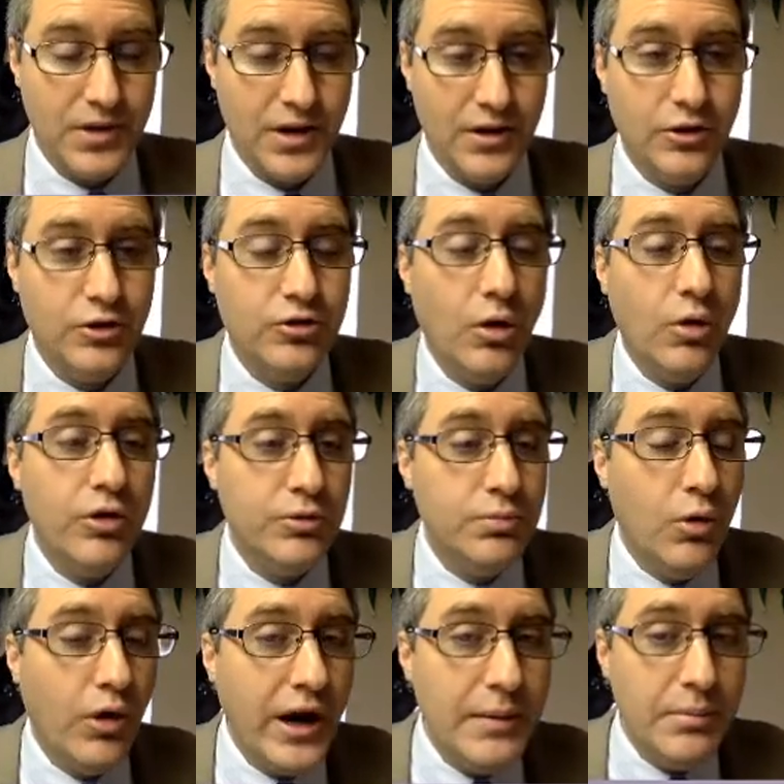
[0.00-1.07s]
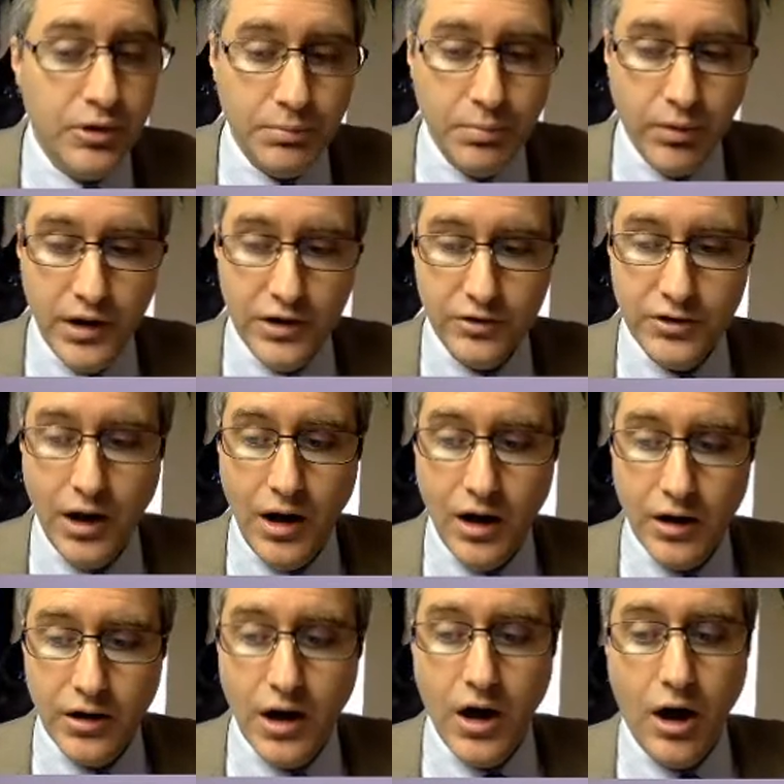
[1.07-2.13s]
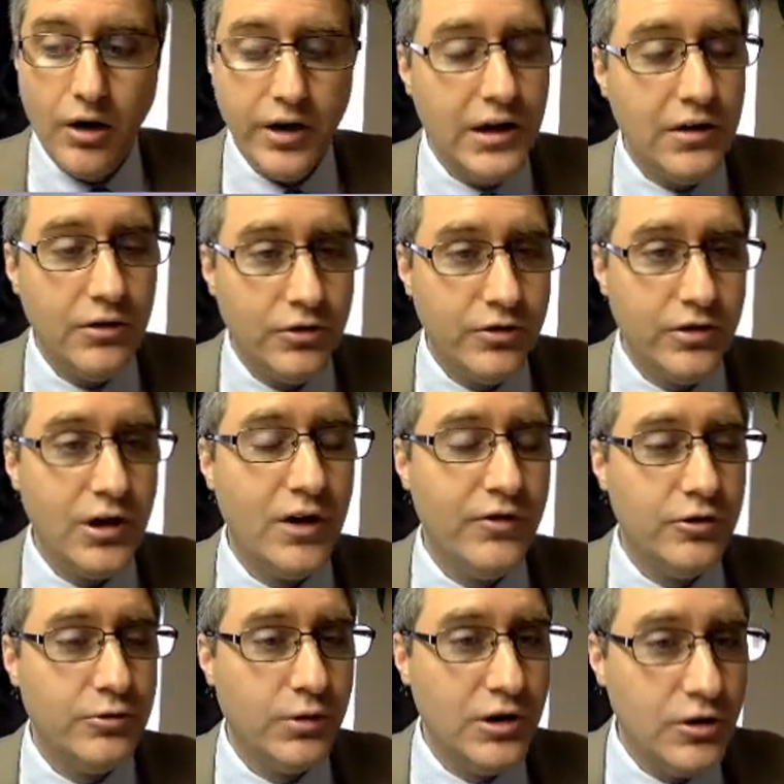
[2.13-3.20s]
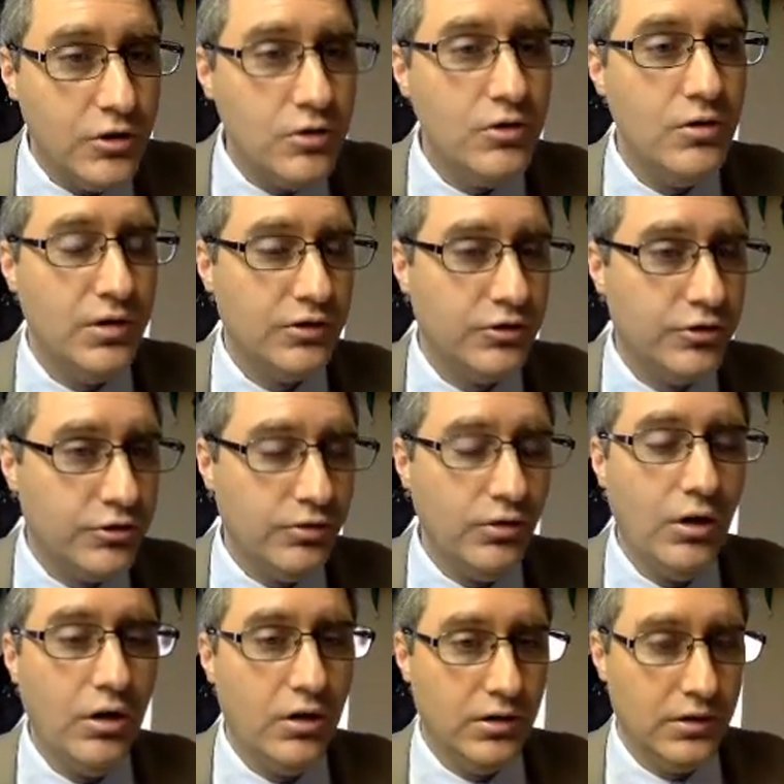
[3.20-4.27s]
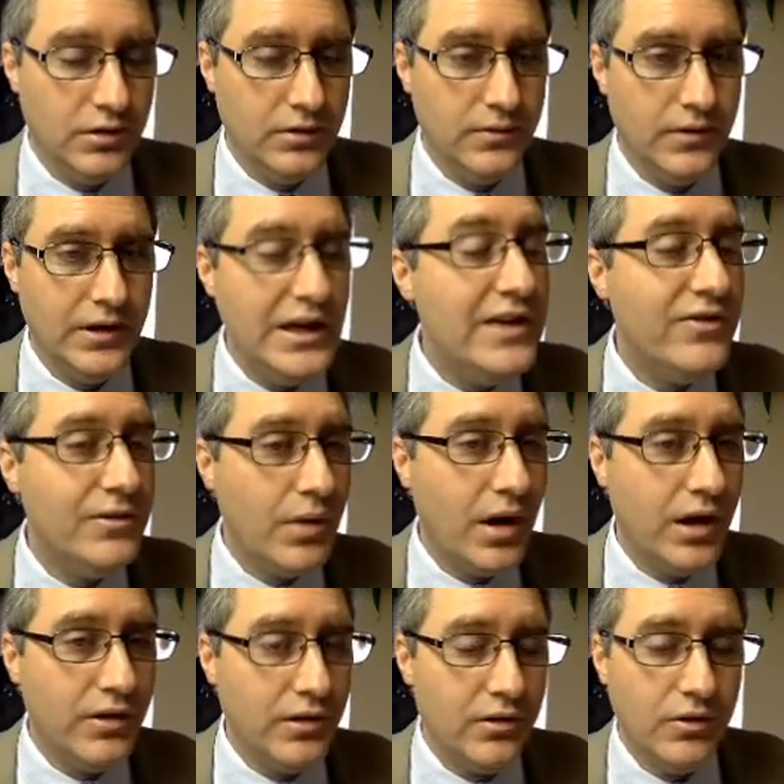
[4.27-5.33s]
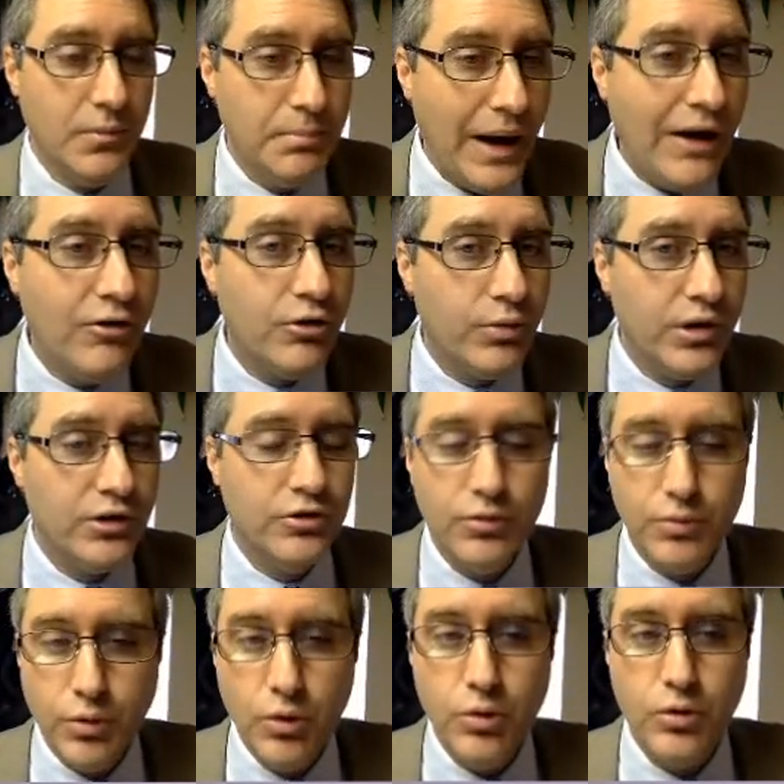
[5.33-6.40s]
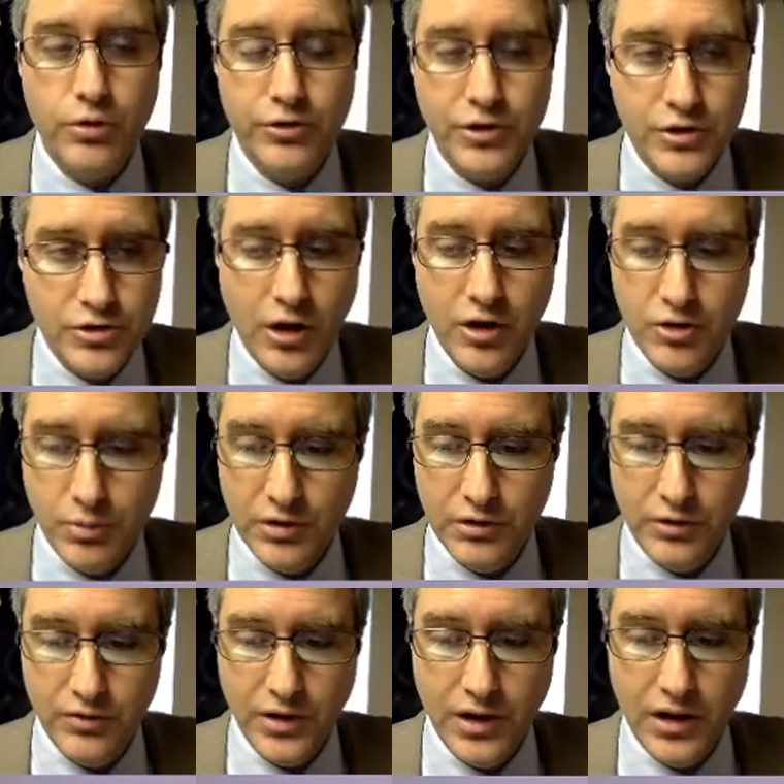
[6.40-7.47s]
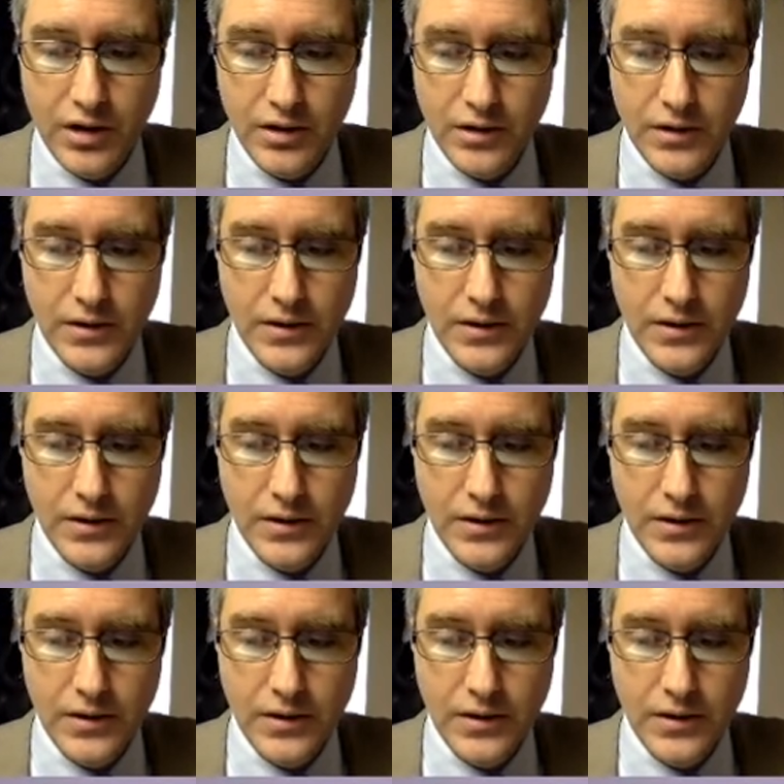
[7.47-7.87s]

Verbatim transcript: The soul is more able to praise God. Our inner self is renewed and strong, even by the, the boundaries, the rules, the judgments of God.